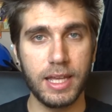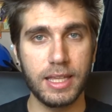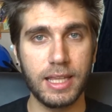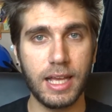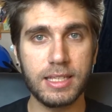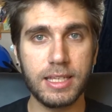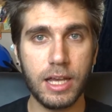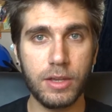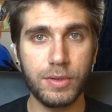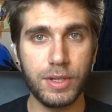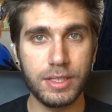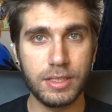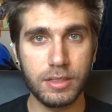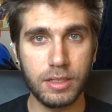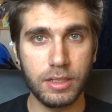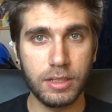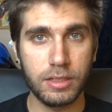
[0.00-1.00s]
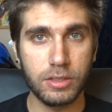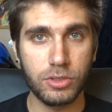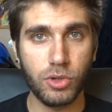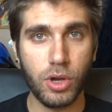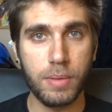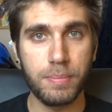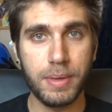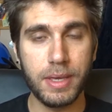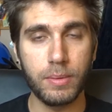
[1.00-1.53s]
That's how you need to
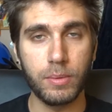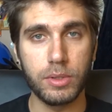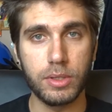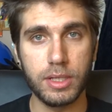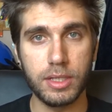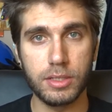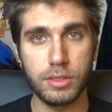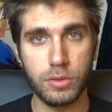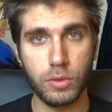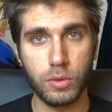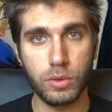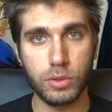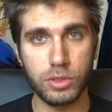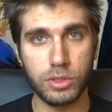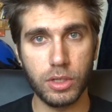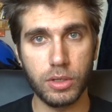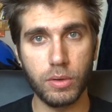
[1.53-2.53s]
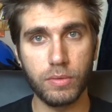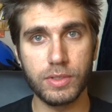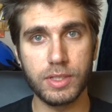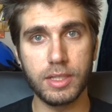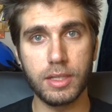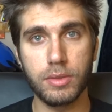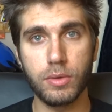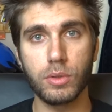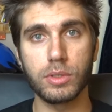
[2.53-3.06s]
try and be with these thoughts. So
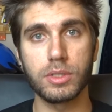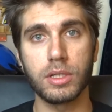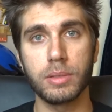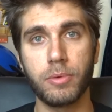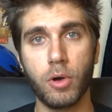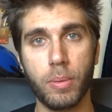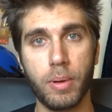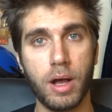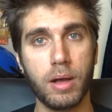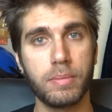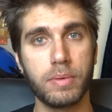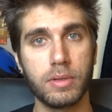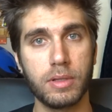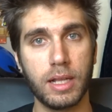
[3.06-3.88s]
obviously the thoughts are going to pop up.